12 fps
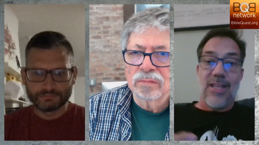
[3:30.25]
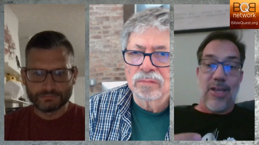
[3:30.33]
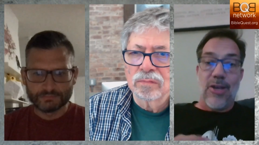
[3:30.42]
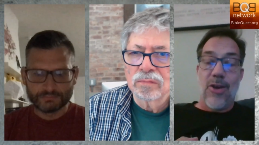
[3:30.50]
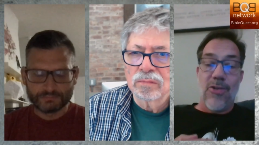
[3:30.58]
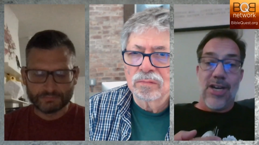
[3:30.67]

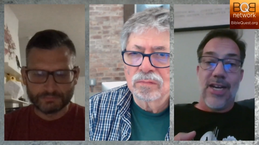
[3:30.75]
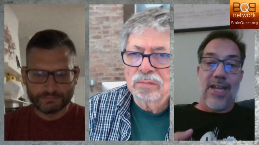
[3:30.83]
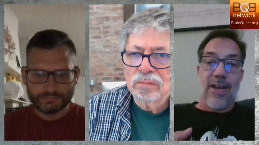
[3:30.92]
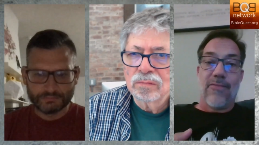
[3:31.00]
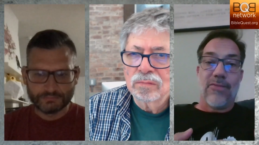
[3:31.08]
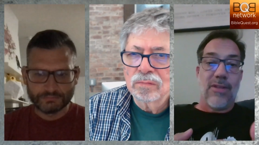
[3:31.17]
Speaker 1: me
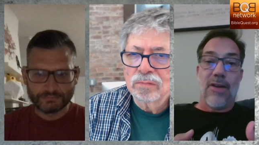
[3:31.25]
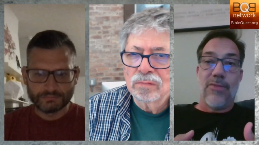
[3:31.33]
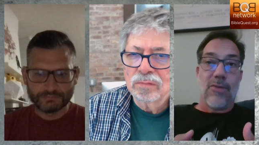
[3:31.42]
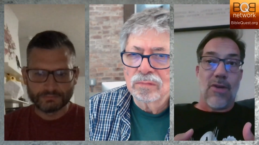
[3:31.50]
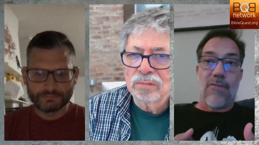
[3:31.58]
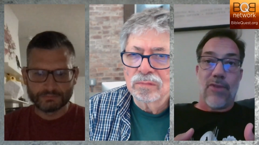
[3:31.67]
was
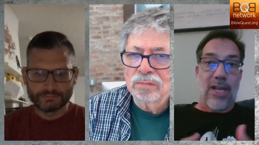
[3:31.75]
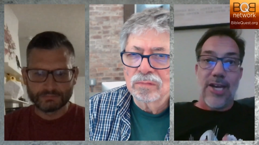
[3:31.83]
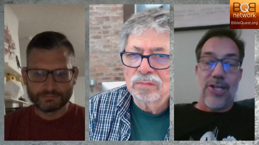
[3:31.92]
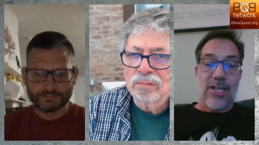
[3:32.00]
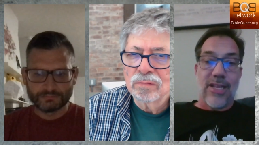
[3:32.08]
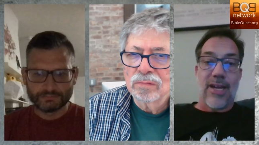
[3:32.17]
how many
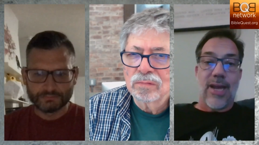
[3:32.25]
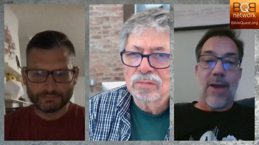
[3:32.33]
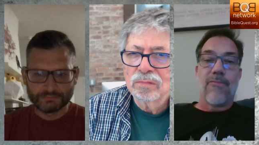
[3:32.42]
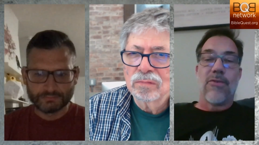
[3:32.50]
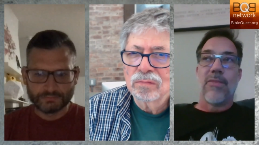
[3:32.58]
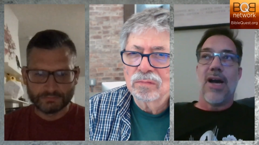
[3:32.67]
different
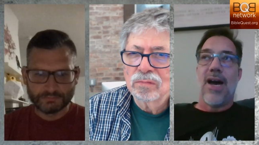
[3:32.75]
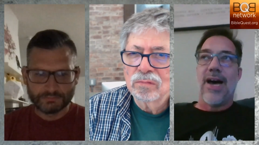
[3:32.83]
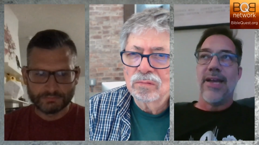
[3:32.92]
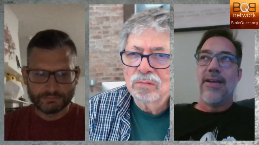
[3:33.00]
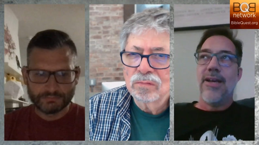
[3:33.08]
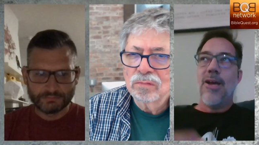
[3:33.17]
Jewish
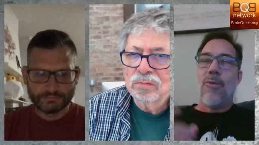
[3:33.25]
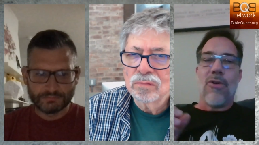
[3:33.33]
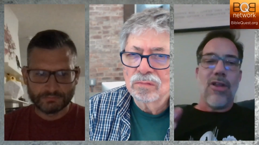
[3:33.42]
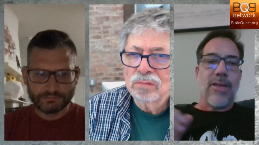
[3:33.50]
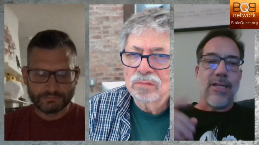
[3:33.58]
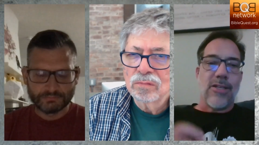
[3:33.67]
denominations
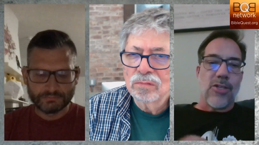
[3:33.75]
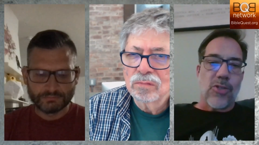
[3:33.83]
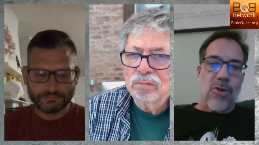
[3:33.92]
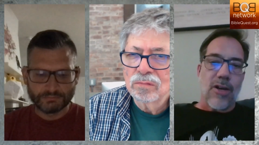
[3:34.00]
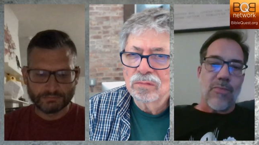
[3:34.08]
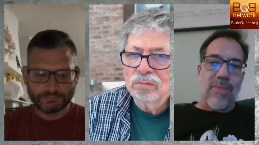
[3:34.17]
there were when
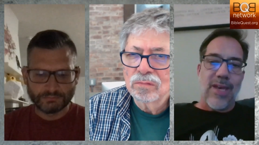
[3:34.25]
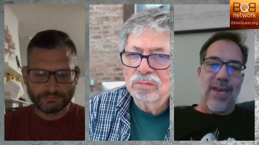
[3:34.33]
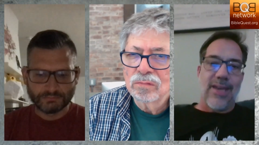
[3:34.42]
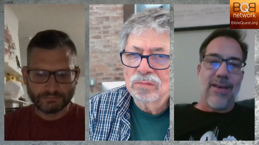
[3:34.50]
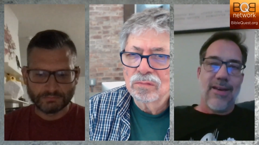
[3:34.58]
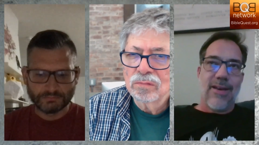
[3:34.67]
Jesus
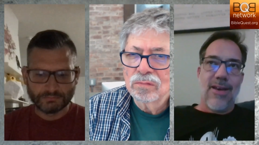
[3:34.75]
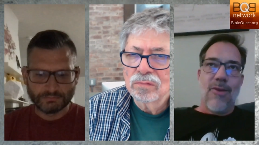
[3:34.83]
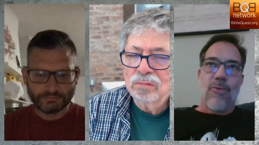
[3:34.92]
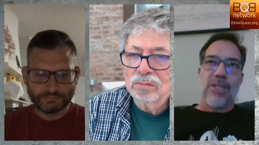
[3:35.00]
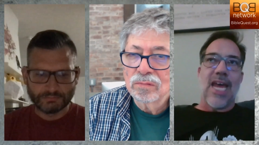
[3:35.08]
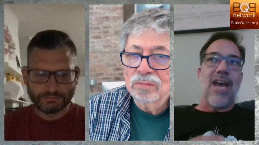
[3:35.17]
came. He
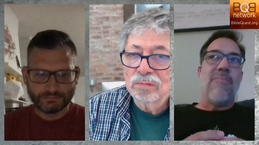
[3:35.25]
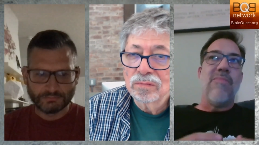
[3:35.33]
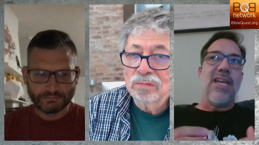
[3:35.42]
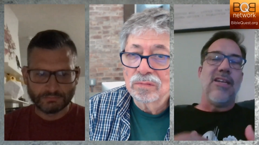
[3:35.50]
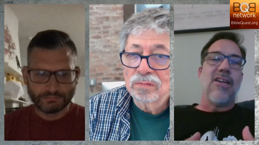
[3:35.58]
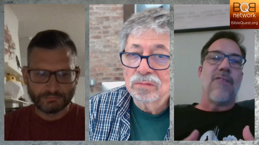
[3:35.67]
didn't join
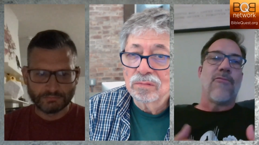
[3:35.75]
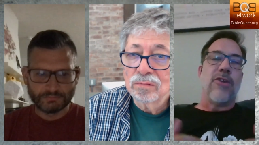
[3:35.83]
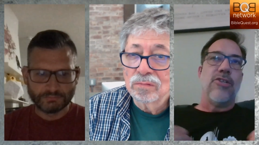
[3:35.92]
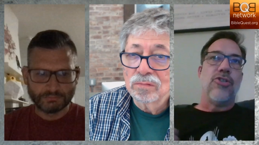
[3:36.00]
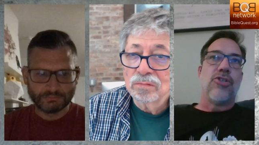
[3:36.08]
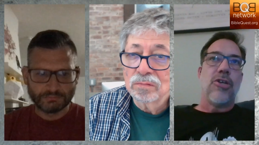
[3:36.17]
with any of them.
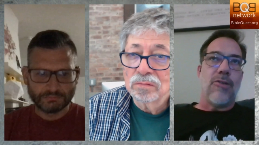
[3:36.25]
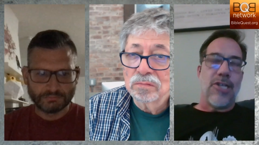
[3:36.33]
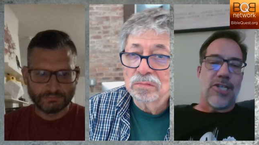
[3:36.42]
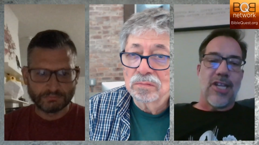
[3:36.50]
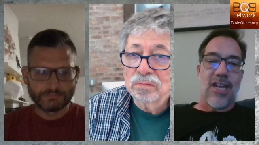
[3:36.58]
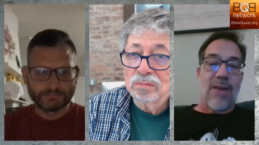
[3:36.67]
He,
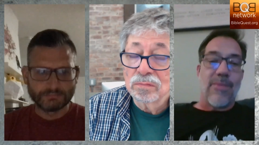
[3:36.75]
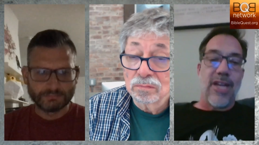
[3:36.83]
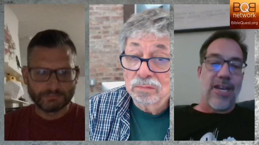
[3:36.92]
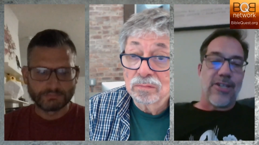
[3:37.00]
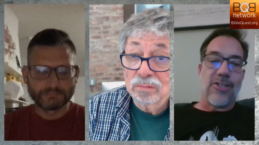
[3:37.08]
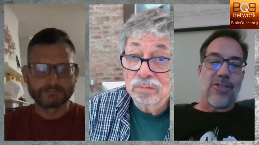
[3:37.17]
he
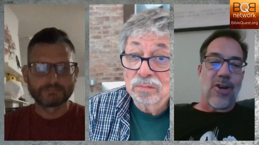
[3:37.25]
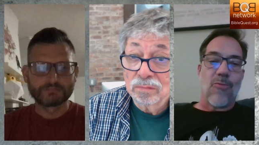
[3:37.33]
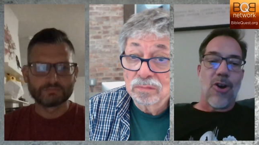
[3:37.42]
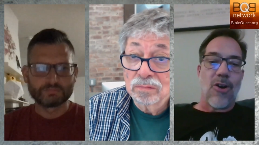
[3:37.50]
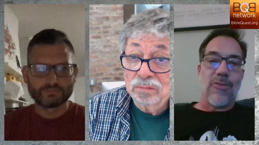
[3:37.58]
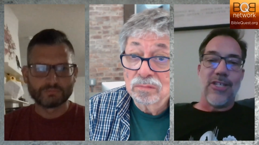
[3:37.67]

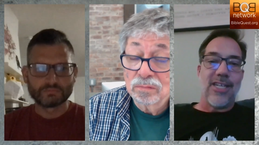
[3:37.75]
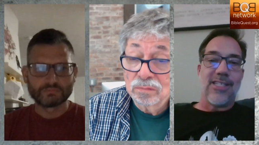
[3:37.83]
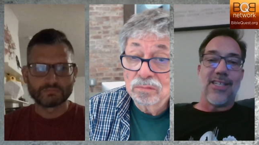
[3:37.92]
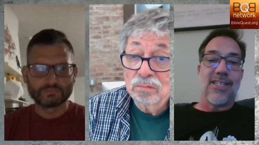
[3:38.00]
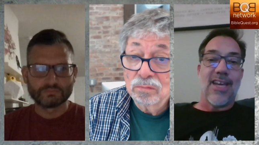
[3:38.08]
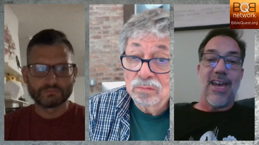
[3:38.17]
corrected all
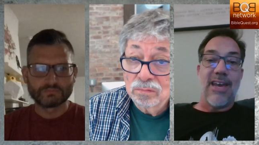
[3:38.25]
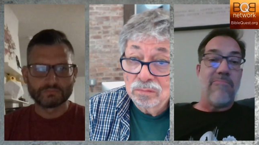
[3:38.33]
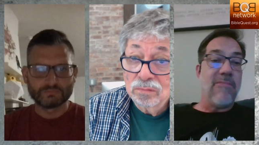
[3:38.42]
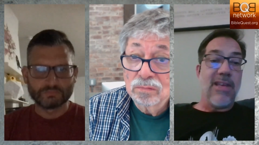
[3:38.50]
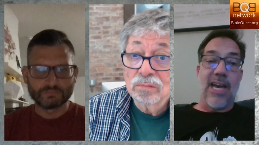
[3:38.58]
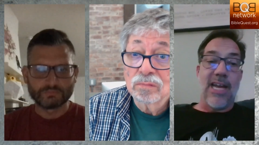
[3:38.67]
of them
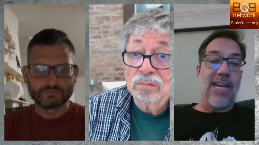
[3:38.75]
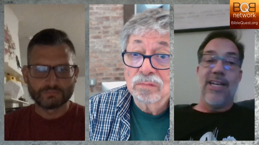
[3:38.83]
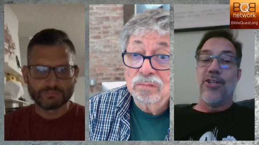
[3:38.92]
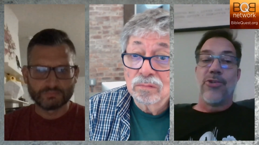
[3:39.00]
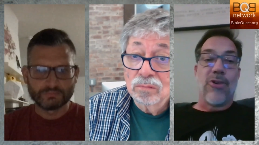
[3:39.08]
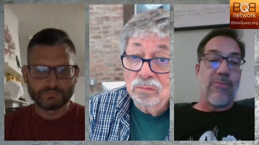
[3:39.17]
with the
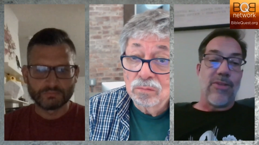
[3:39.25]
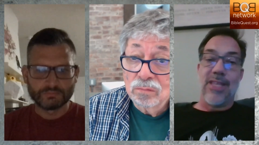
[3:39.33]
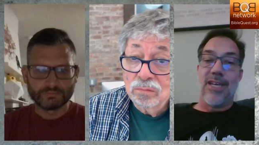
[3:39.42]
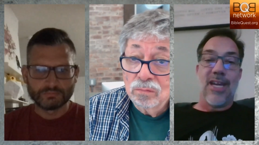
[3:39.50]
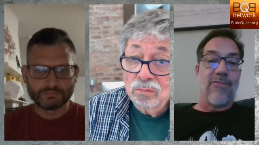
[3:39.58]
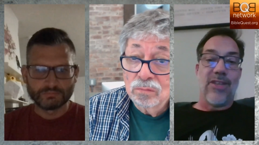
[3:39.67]
one word of
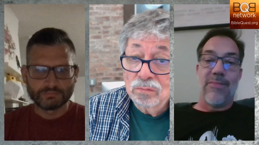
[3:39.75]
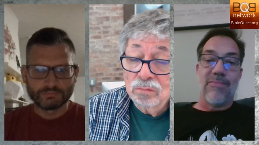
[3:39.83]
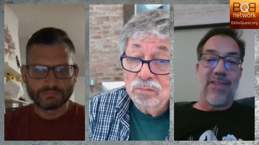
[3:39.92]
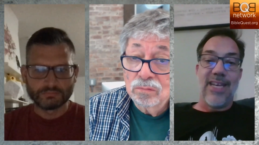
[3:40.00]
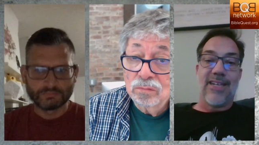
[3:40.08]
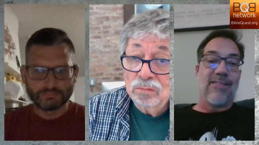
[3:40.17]
truth
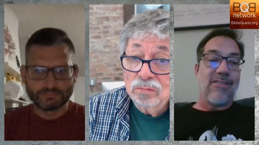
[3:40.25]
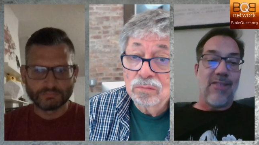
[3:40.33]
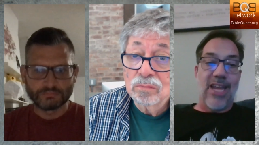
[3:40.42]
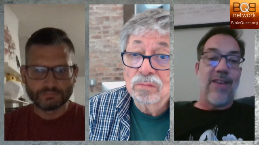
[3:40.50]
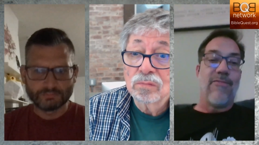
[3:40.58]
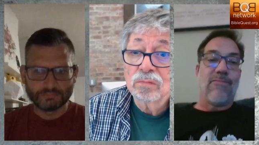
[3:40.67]
that they should have
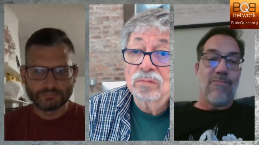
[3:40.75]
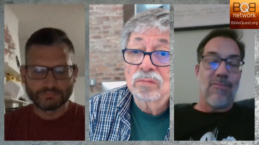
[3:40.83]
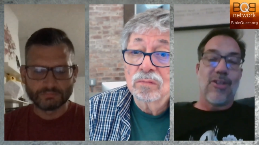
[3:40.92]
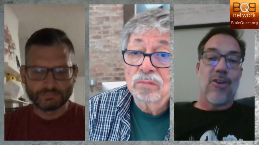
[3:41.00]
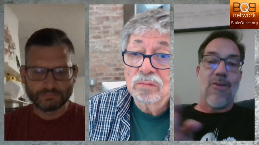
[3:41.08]
been following.